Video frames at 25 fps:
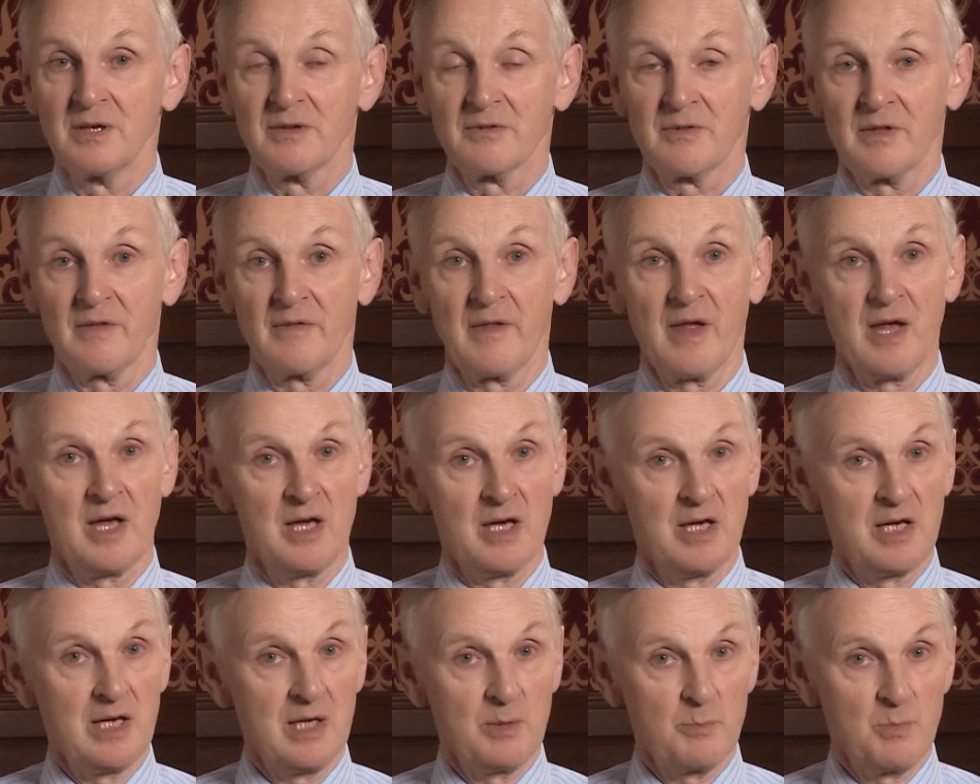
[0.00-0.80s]
than the
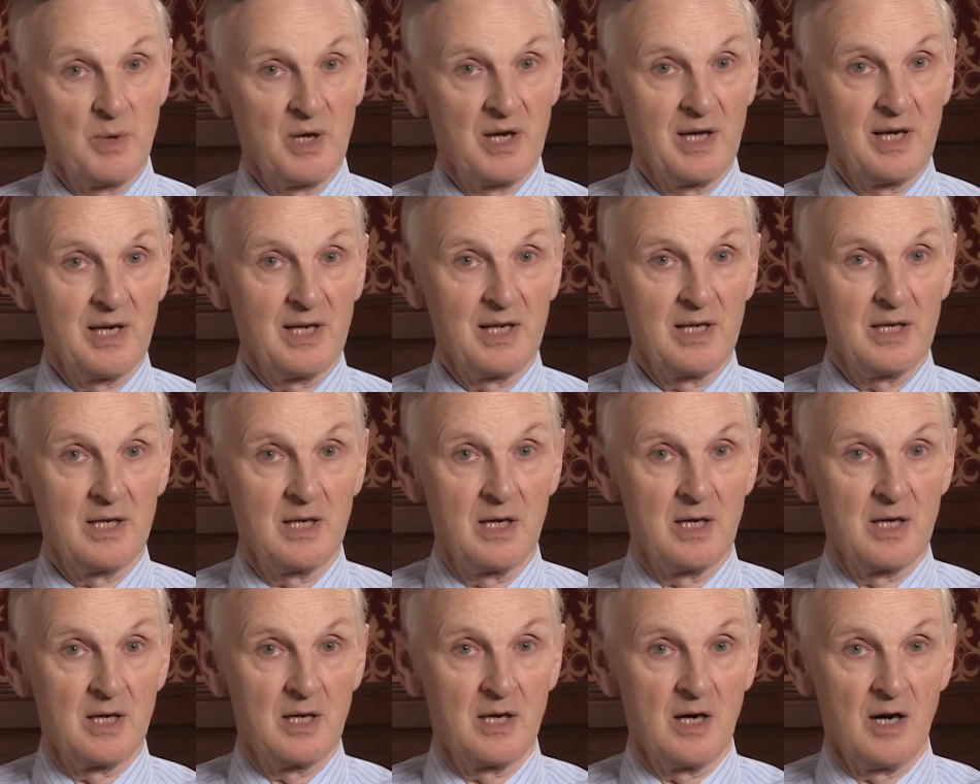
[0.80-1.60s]
hurly-burly
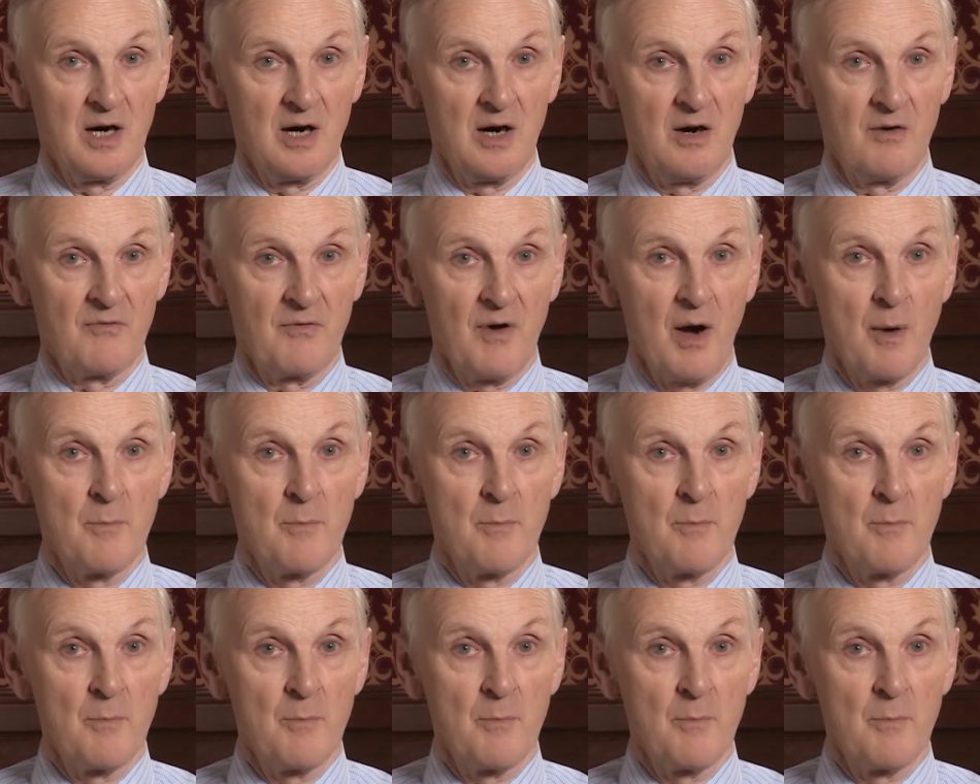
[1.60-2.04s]
of